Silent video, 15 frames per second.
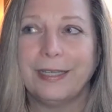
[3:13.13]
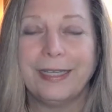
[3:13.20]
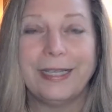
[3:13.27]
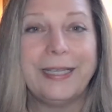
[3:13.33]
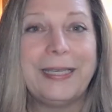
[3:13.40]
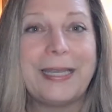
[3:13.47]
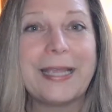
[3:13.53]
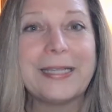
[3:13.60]

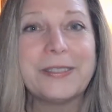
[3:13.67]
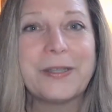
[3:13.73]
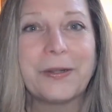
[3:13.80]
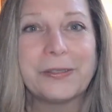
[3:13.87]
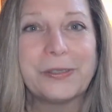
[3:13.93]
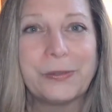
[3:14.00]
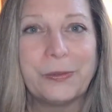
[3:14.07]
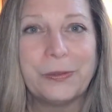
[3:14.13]
connect
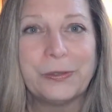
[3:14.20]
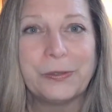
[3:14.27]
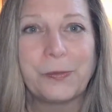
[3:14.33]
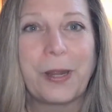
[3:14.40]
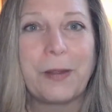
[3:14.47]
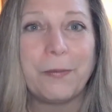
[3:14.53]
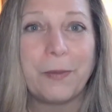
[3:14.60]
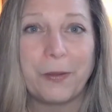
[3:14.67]
our souls
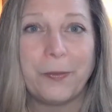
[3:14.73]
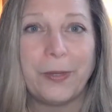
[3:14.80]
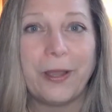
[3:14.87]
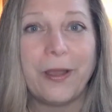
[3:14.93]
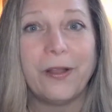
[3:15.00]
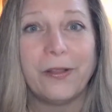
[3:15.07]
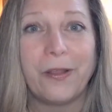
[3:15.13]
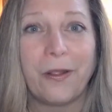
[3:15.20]
right where we
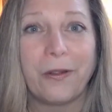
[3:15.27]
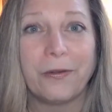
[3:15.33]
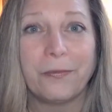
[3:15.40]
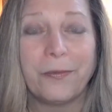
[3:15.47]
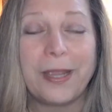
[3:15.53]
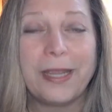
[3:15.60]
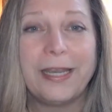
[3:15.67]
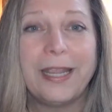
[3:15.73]
all are,
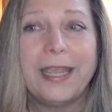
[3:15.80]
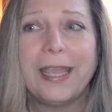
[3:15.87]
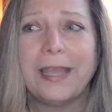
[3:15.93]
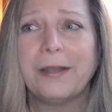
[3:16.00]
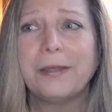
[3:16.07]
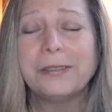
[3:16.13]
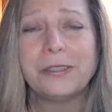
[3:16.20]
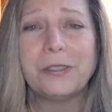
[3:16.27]
right?
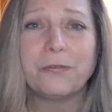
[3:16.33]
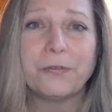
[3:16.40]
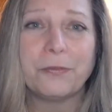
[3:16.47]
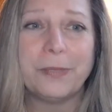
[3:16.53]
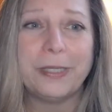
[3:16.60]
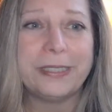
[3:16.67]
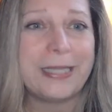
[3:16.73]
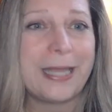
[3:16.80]
And also for
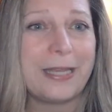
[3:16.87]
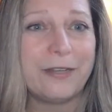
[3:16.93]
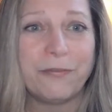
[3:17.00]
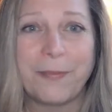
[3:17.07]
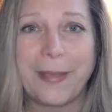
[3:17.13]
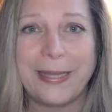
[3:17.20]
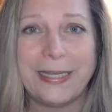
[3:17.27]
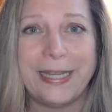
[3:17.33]
me, it's the end of
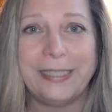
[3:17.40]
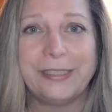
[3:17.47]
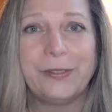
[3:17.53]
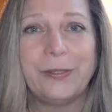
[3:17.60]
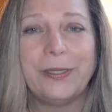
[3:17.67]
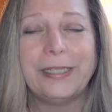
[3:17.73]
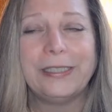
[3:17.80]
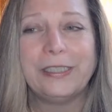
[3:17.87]
my day,
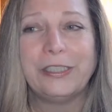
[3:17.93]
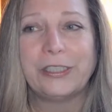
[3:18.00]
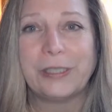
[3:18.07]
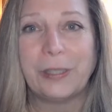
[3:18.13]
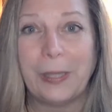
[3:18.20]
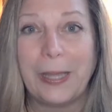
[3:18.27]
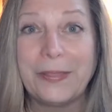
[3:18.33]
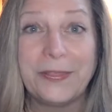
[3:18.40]
so I like to
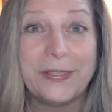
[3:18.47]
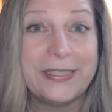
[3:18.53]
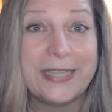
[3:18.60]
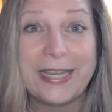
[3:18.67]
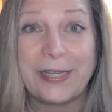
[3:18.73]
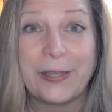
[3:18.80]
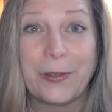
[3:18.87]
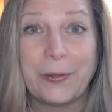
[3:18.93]
just let the
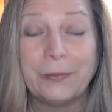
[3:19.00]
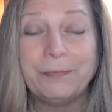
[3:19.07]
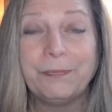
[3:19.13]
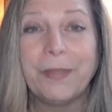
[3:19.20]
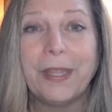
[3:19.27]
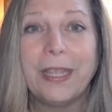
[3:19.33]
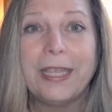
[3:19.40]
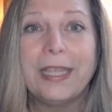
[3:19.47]
day go
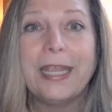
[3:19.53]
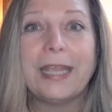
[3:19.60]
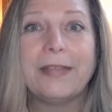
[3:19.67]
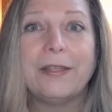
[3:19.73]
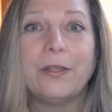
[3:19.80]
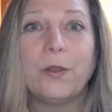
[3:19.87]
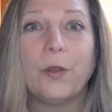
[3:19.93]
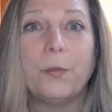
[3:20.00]

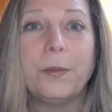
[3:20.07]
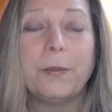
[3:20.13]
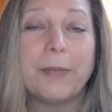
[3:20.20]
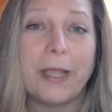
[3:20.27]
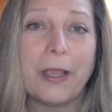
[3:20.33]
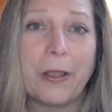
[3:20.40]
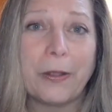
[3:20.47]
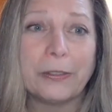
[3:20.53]
and then open
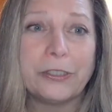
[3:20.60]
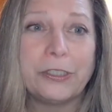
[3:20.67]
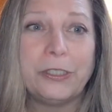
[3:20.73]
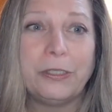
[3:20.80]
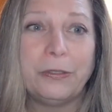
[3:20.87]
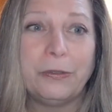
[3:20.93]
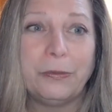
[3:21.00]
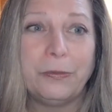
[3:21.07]
my heart
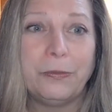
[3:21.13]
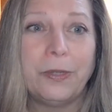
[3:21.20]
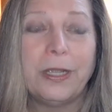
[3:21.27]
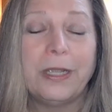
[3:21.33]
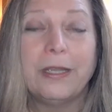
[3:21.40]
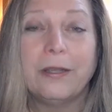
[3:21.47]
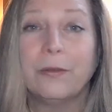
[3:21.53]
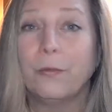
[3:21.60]
to
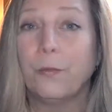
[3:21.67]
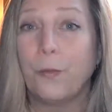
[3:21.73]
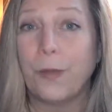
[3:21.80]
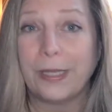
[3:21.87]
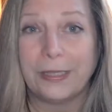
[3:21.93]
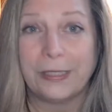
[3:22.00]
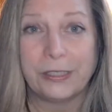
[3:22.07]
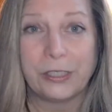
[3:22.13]

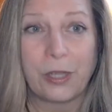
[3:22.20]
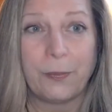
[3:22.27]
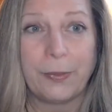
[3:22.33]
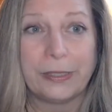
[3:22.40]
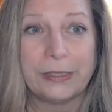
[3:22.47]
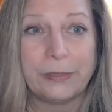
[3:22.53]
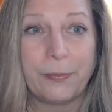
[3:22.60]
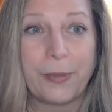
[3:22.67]
what this
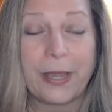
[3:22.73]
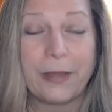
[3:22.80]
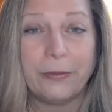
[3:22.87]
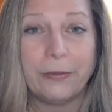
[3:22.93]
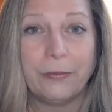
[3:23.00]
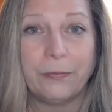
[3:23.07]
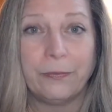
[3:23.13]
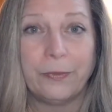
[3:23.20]
topic is
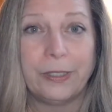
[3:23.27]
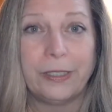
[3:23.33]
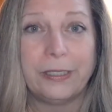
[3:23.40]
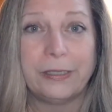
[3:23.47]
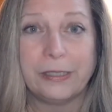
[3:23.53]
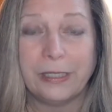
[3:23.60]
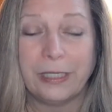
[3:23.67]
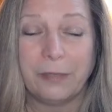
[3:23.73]
about, what
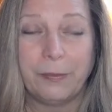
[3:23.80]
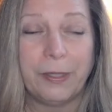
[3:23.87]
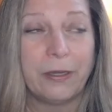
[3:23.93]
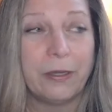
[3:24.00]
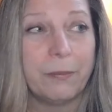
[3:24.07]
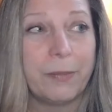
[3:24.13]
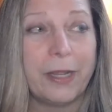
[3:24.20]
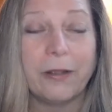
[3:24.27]
is going to be
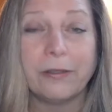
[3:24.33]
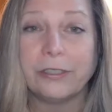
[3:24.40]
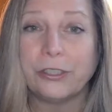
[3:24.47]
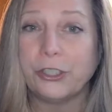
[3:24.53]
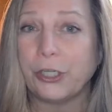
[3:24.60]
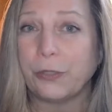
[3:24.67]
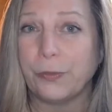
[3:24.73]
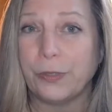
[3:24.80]
on my heart to
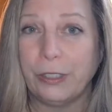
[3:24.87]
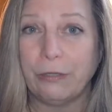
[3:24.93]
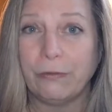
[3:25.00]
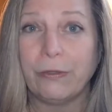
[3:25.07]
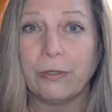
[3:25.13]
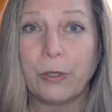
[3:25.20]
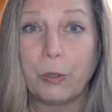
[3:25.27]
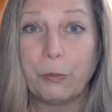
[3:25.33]
share with you.
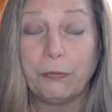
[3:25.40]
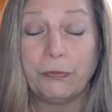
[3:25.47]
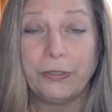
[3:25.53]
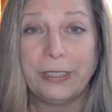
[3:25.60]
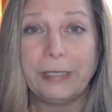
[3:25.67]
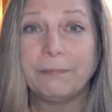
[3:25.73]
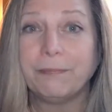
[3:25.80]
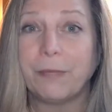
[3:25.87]
And
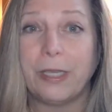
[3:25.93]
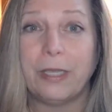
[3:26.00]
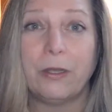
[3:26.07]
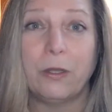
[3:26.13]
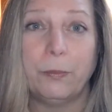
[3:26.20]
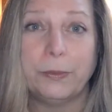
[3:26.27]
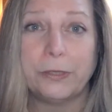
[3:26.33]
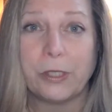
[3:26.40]
hopefully, my
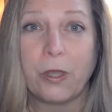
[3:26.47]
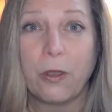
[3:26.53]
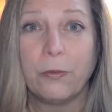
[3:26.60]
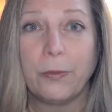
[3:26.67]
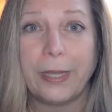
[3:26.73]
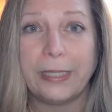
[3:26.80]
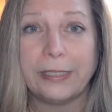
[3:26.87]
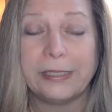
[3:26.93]
hope is
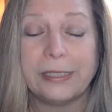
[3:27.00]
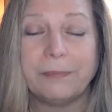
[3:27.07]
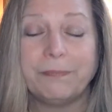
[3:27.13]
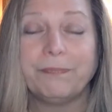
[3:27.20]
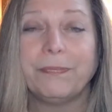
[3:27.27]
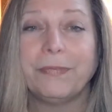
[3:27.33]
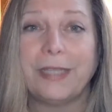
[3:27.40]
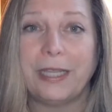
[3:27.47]
always
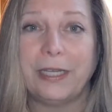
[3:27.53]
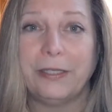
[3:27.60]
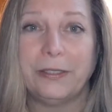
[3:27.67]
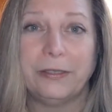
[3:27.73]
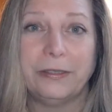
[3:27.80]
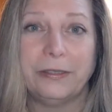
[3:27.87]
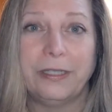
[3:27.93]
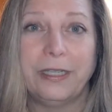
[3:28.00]
that
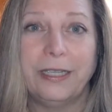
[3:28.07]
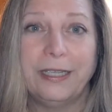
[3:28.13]
it'll